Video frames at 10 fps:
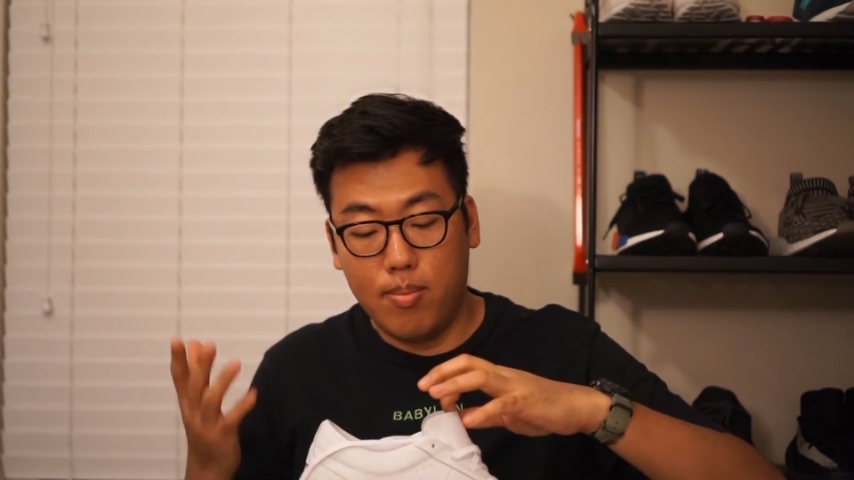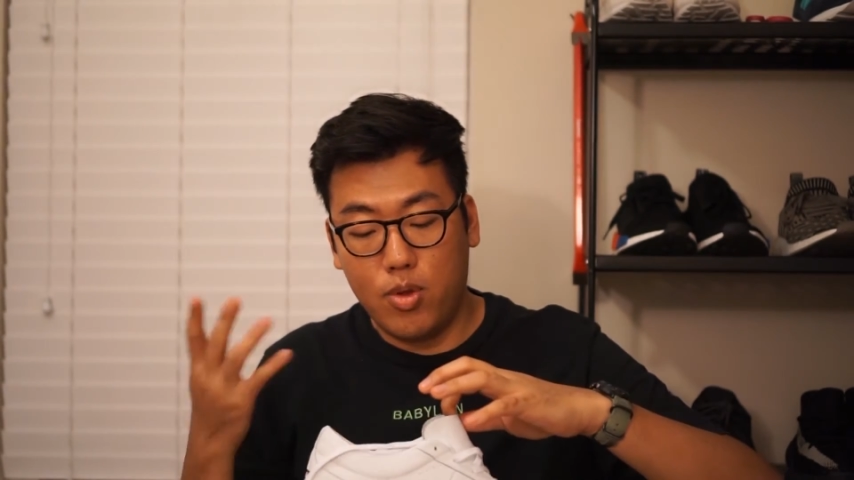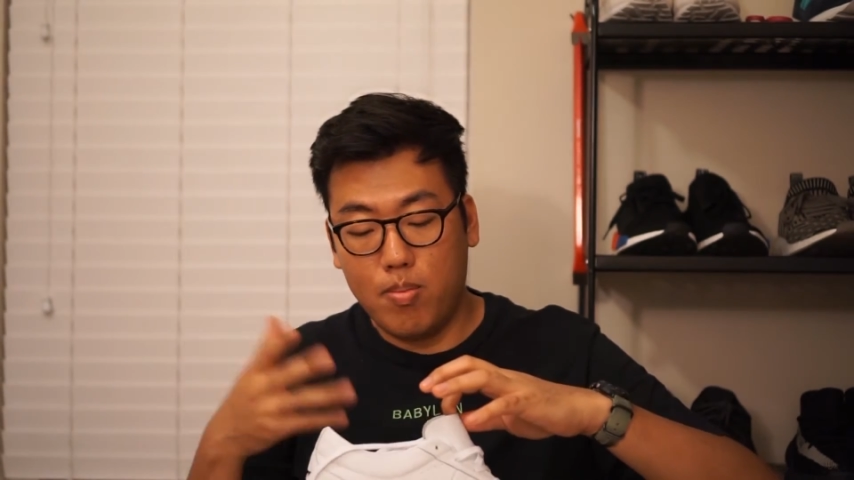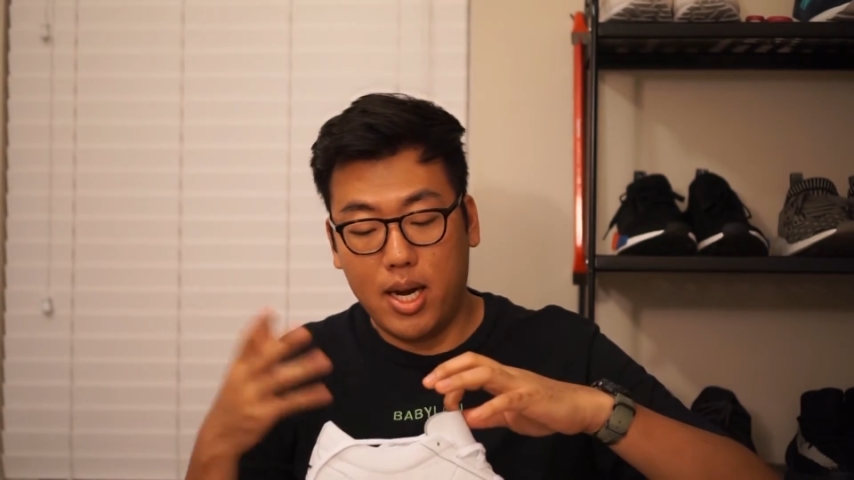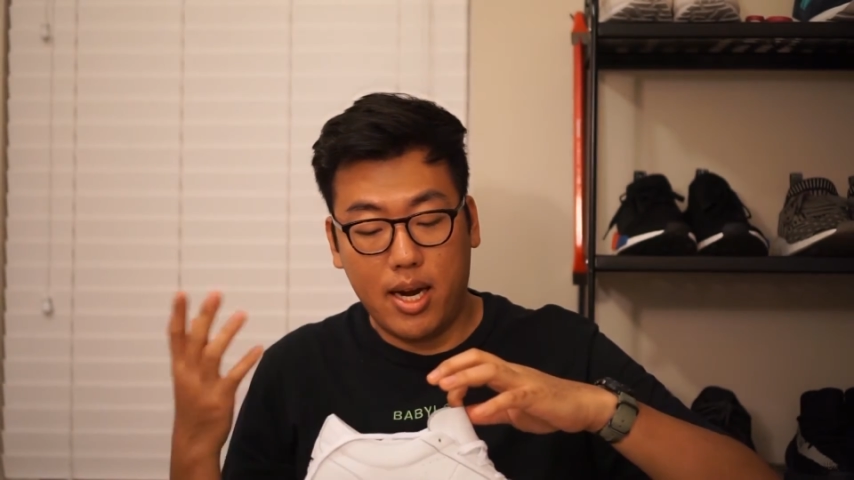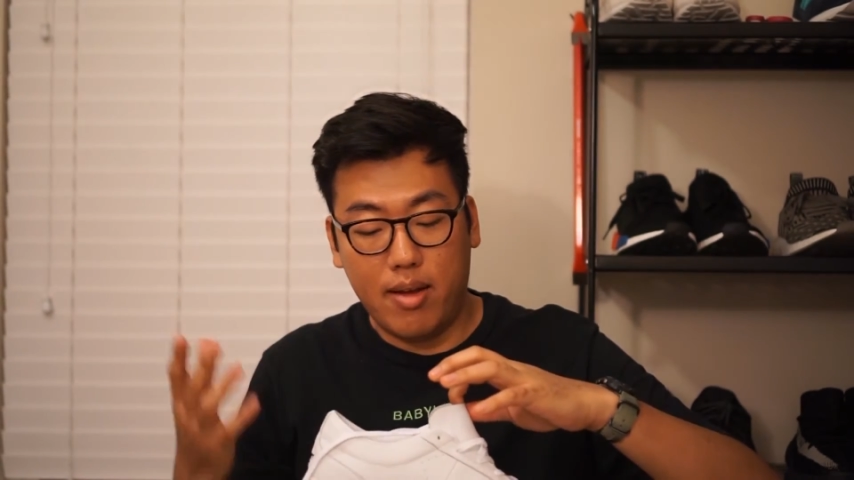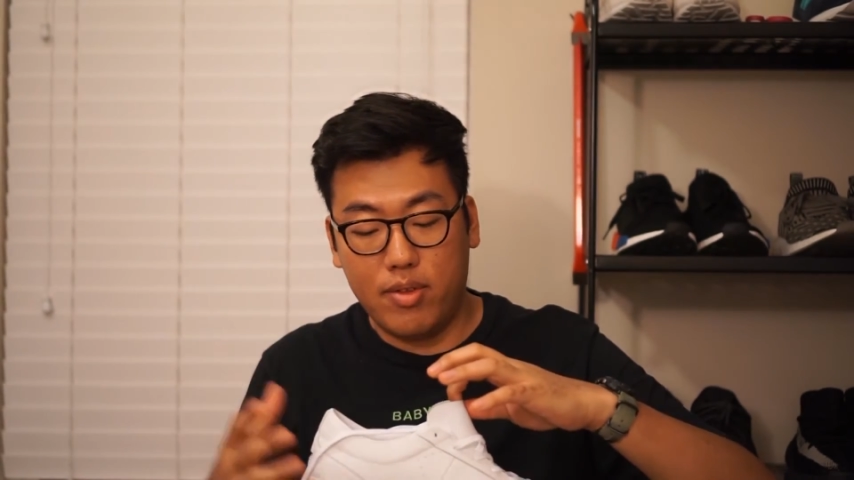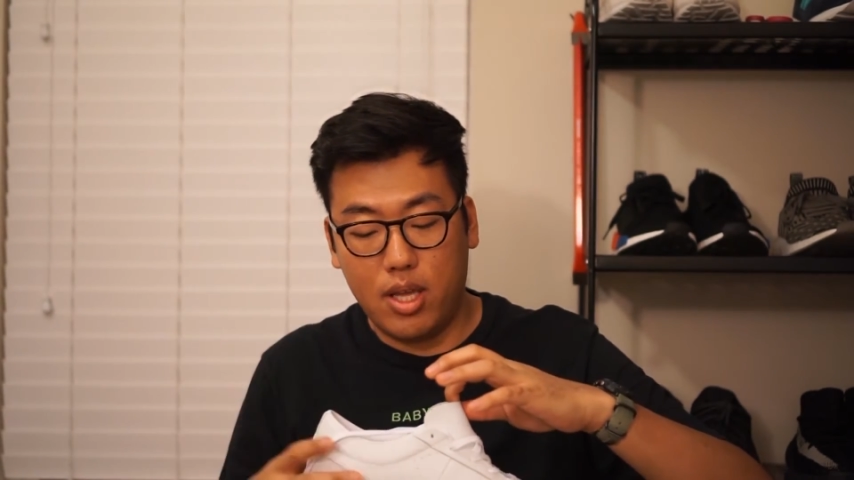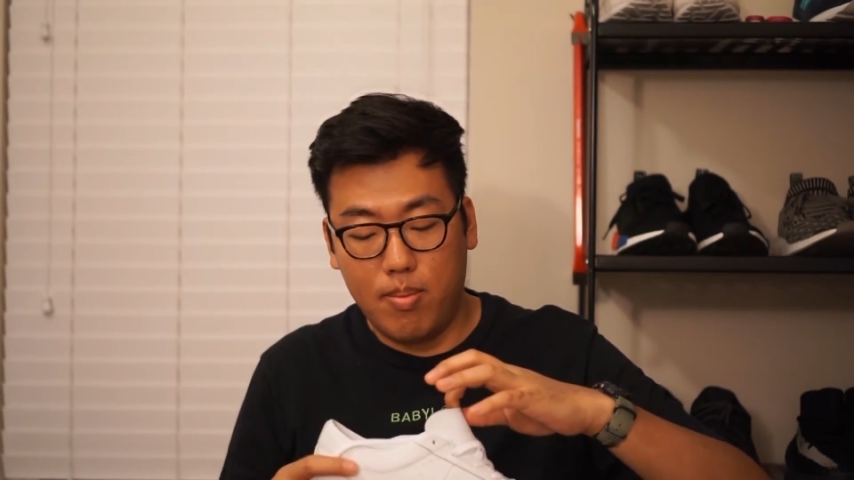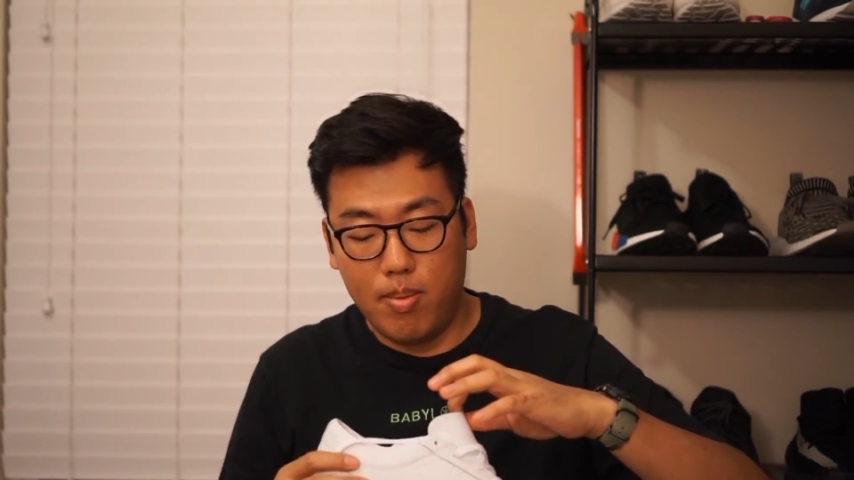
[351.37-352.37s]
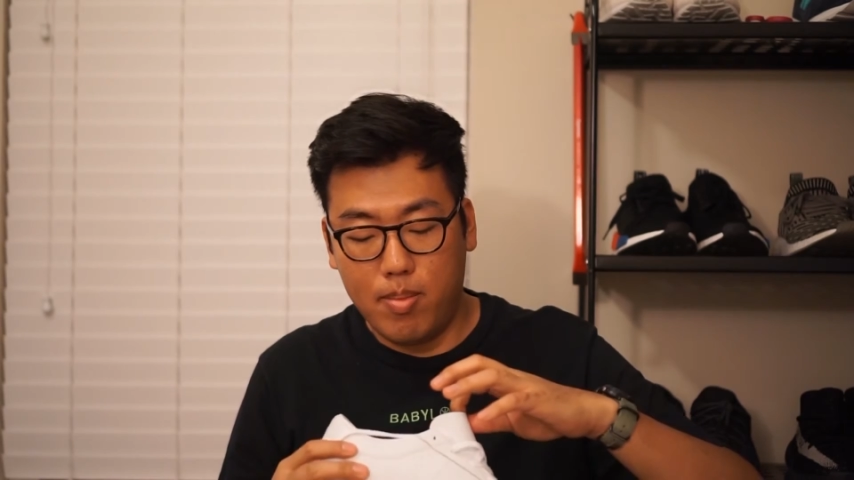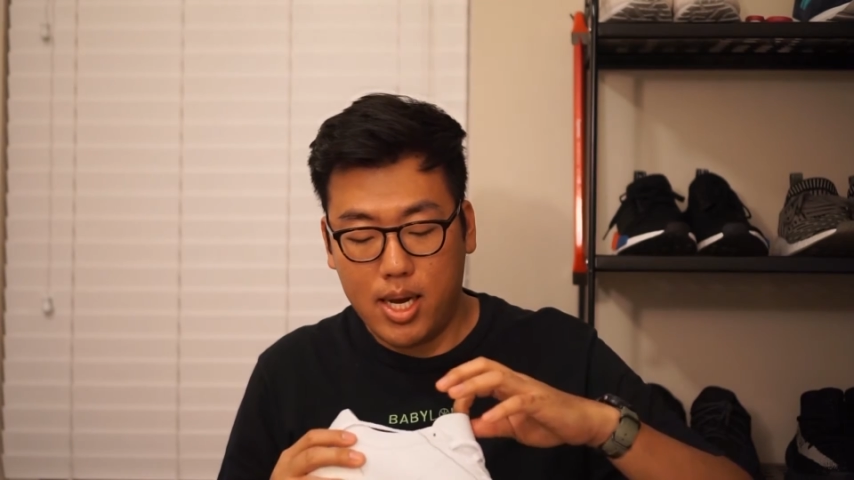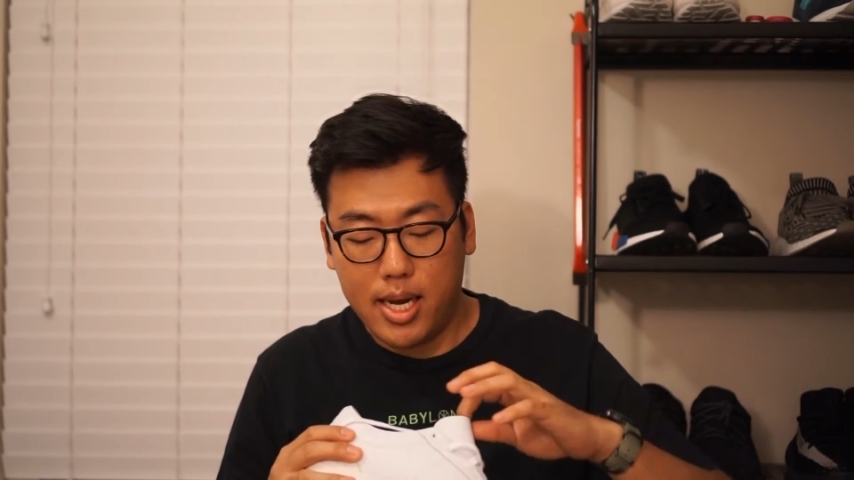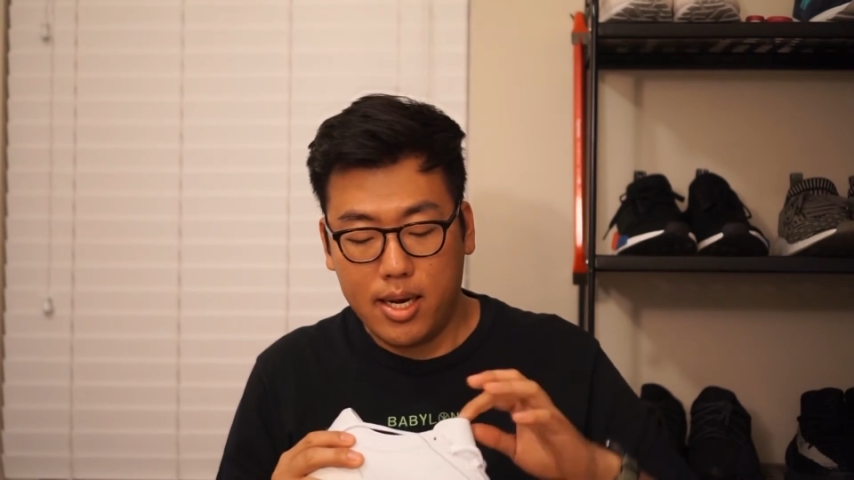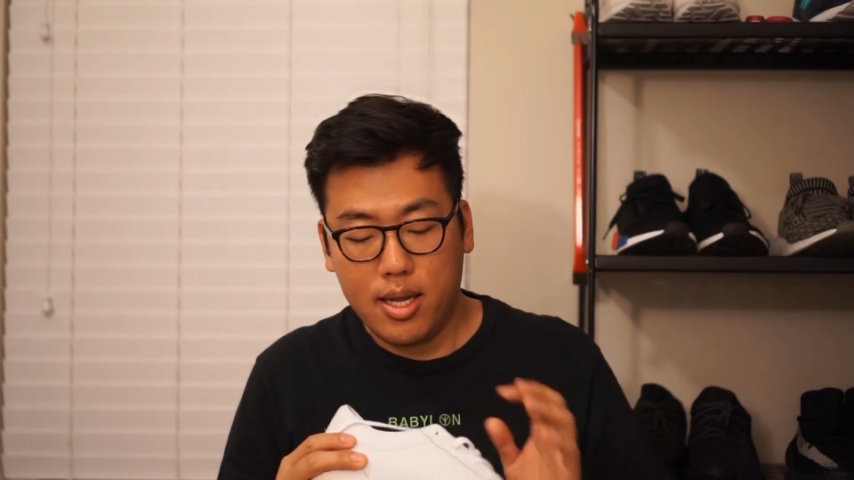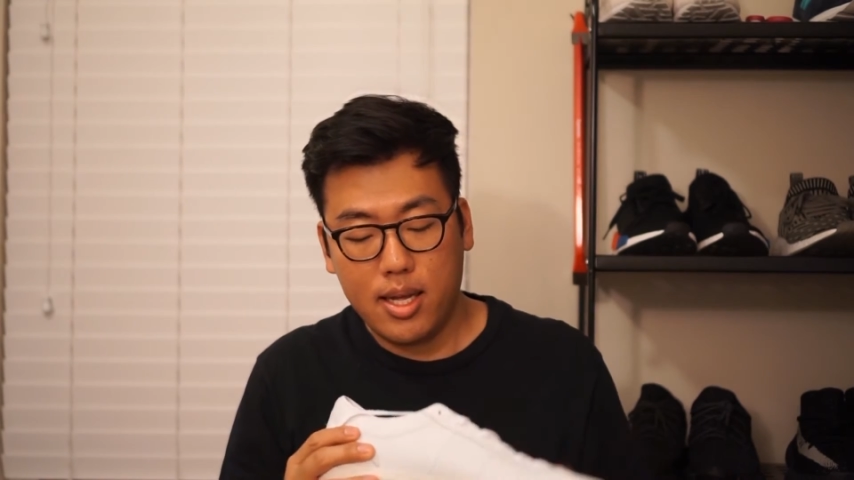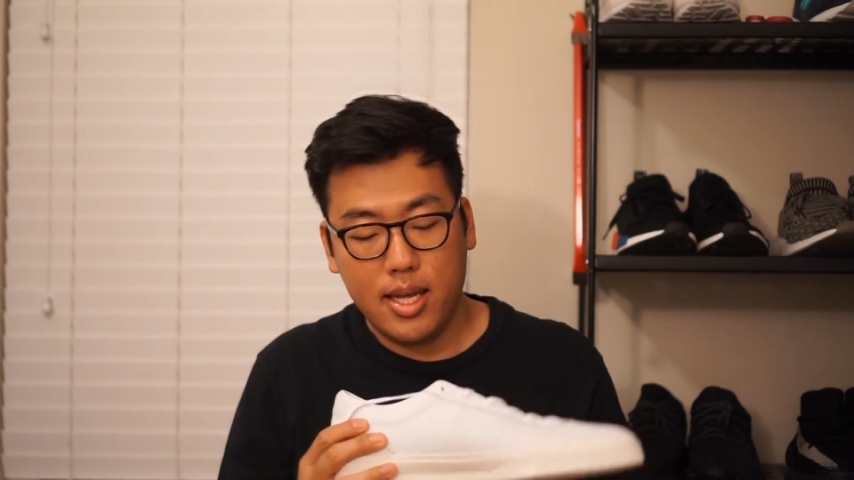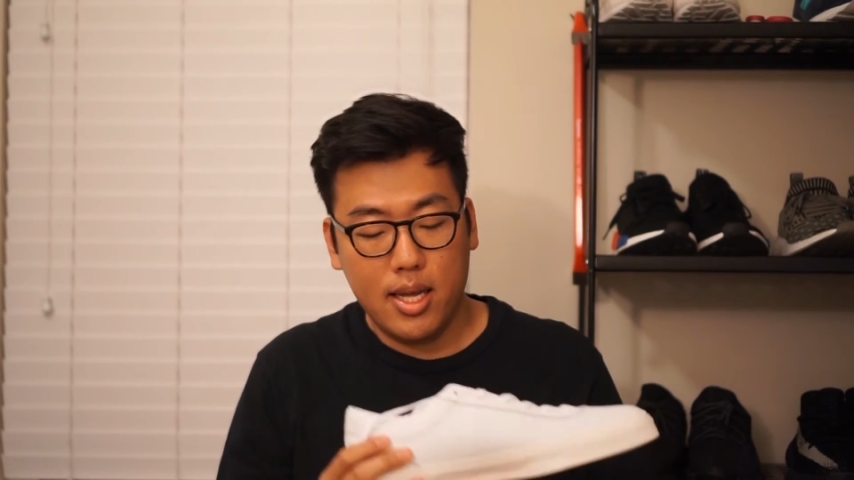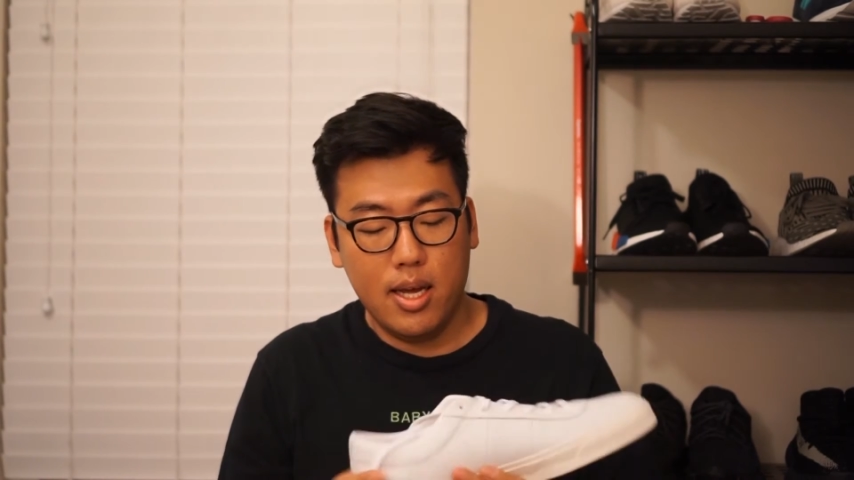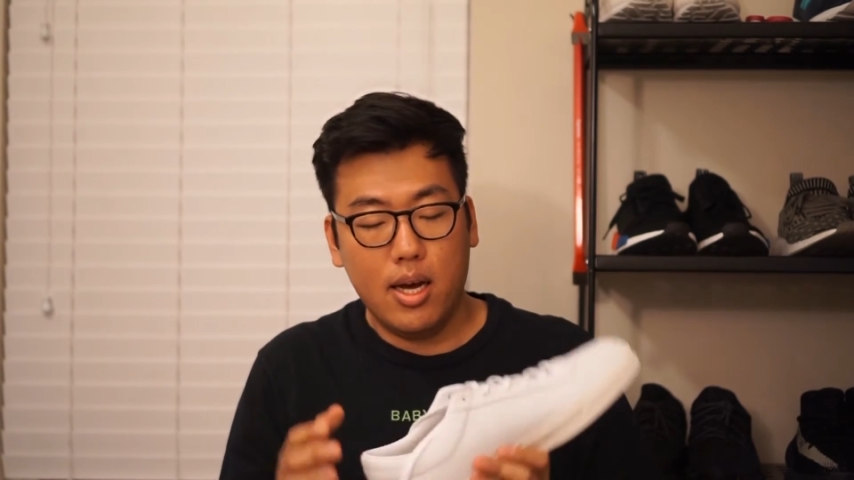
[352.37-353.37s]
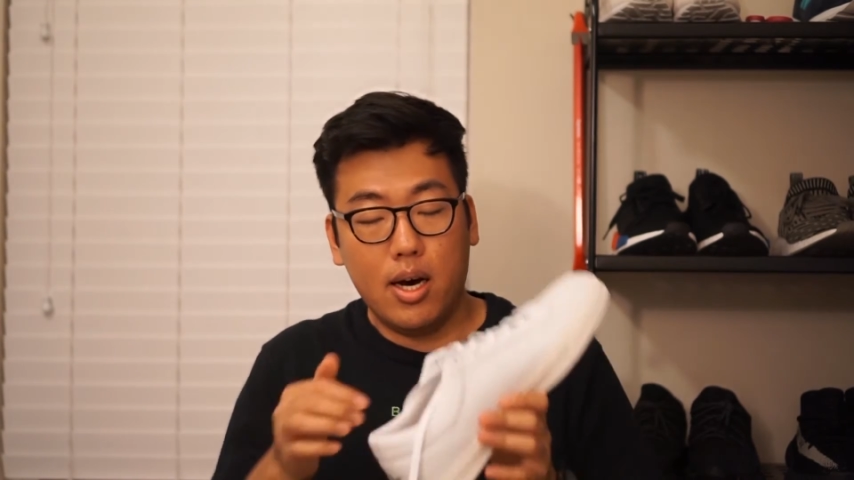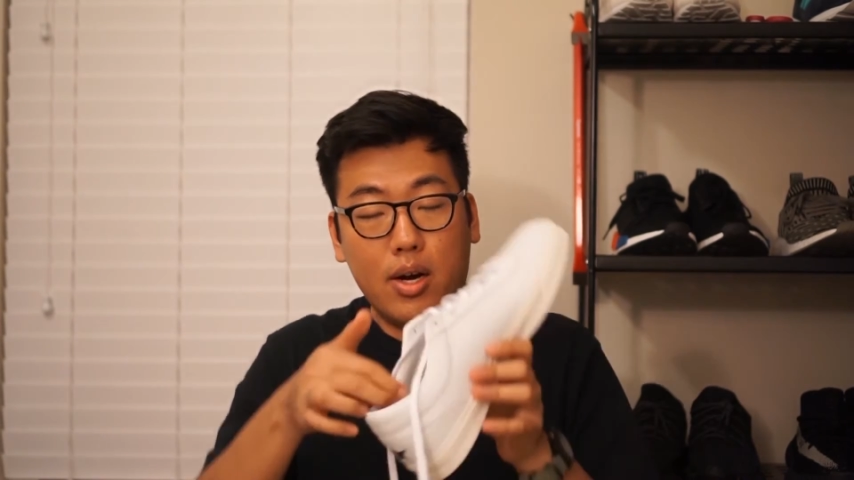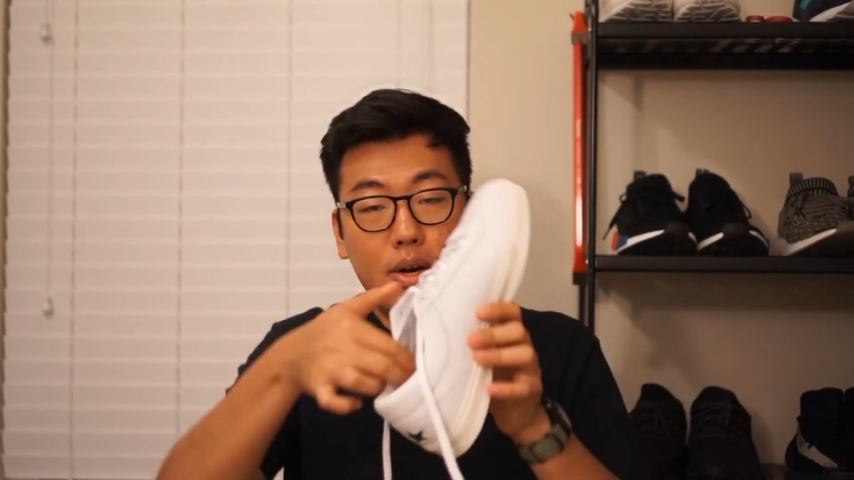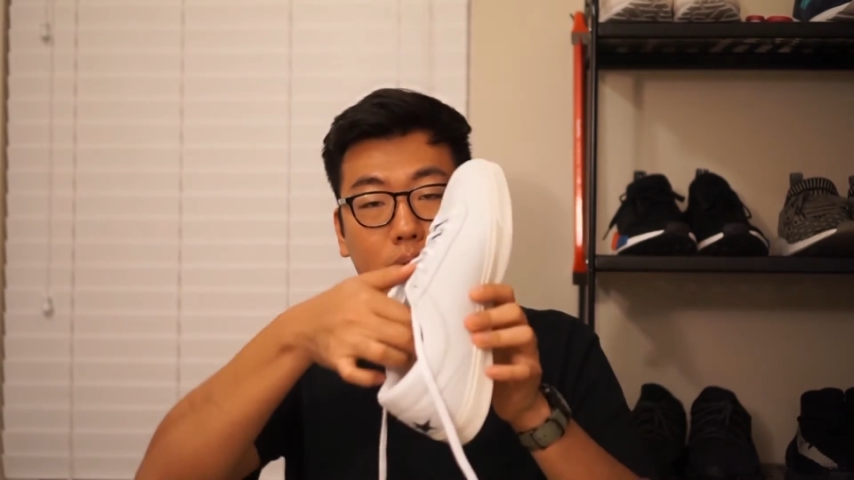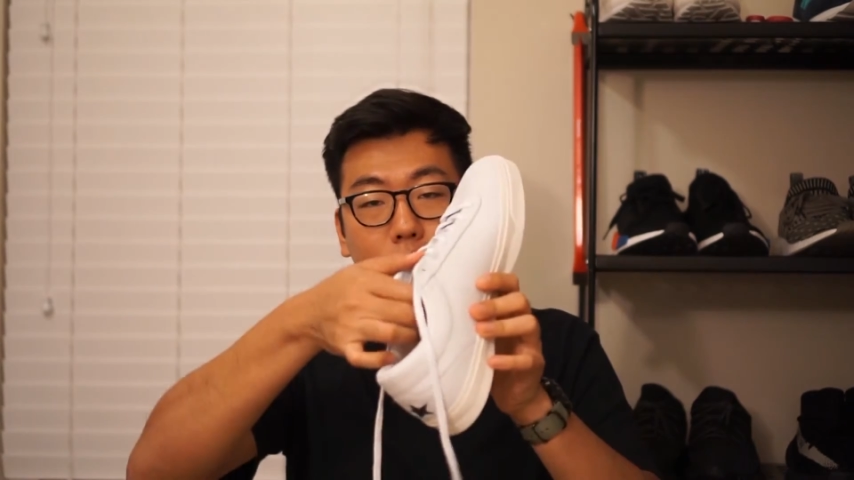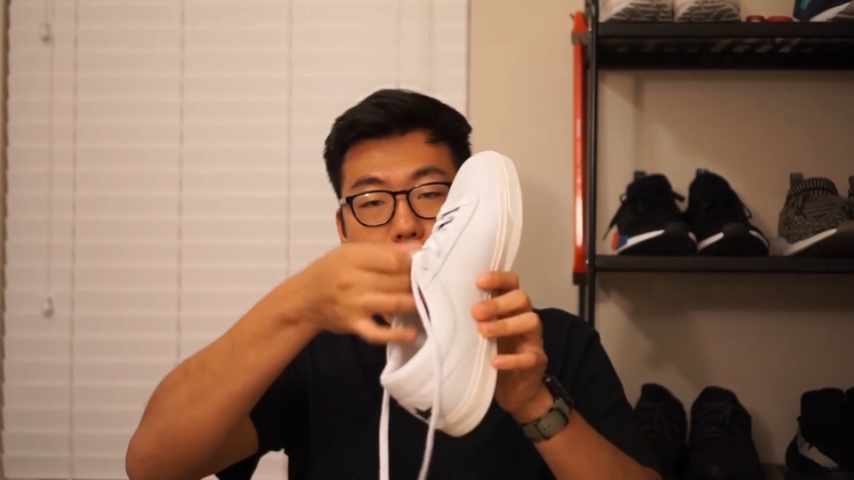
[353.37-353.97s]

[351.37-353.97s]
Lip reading: you might have to keep in mind. Under